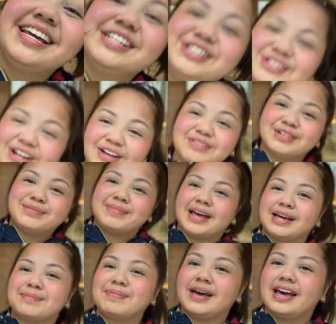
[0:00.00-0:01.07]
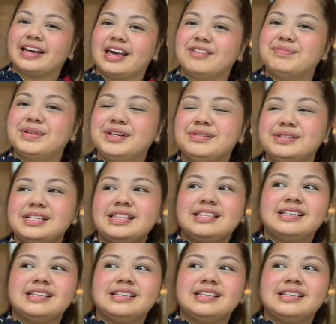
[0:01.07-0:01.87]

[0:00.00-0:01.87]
travel backpack. I've been using